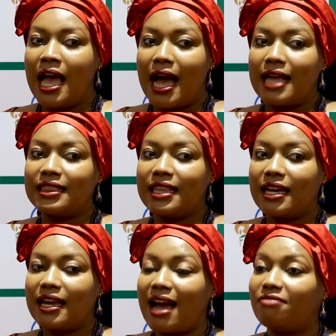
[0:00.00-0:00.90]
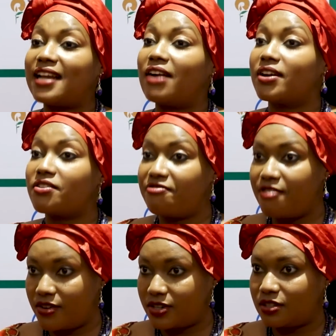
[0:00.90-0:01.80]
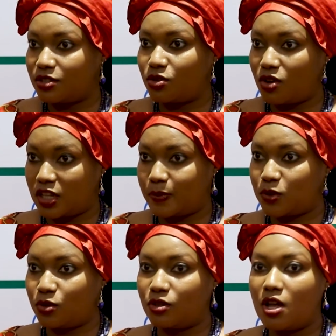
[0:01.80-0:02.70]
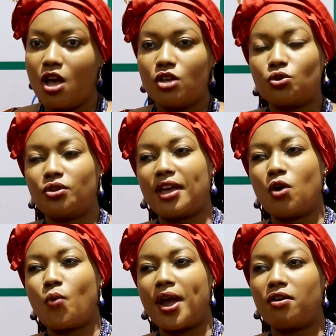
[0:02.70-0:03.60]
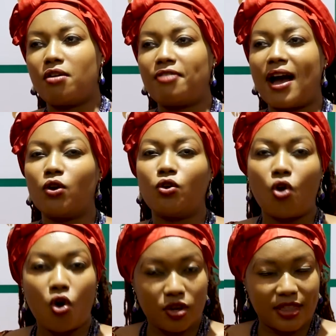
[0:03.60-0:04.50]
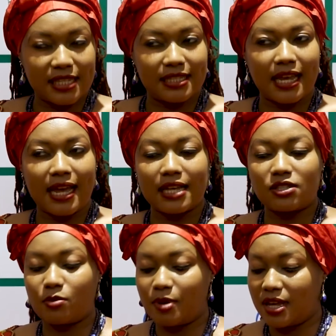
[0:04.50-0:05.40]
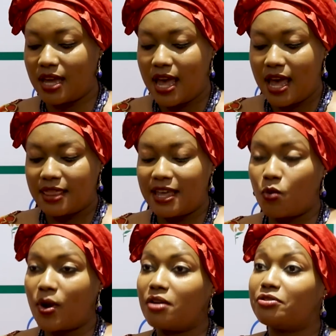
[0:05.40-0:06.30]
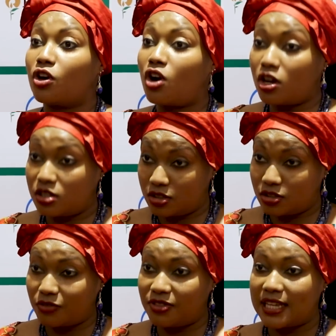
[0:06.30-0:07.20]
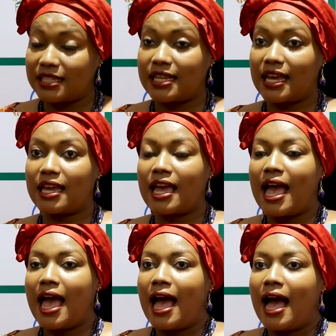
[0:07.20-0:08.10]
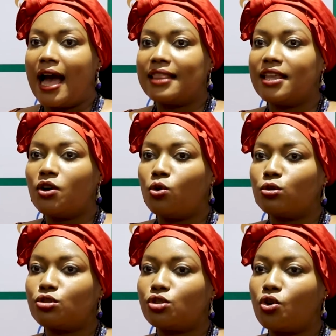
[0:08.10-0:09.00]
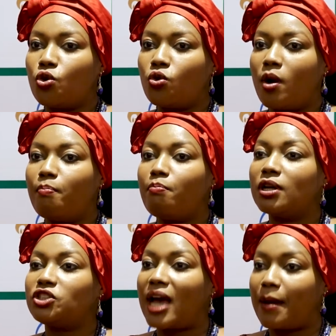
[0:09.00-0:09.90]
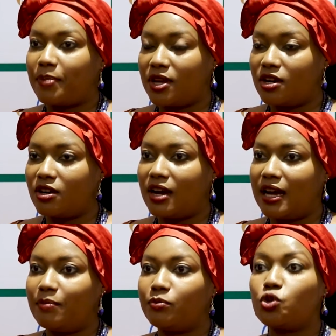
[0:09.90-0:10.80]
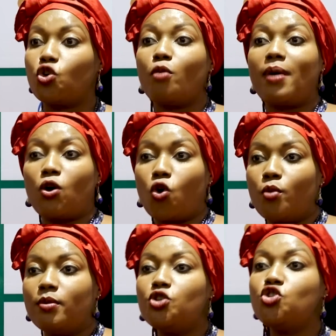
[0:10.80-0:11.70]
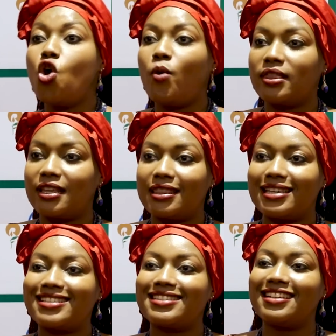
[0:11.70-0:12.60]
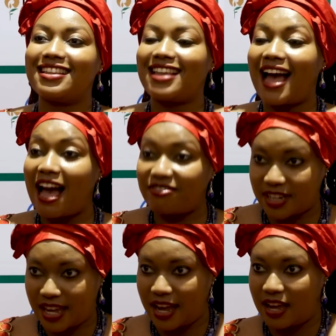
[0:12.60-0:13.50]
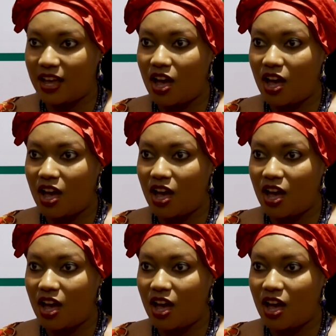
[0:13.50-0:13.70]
and they have direct referrals to the hospital. So they're aware of how long their stay has to be, they're aware of the costs of their stay, and they're also much happier to go back home knowing that they're still in the aftercare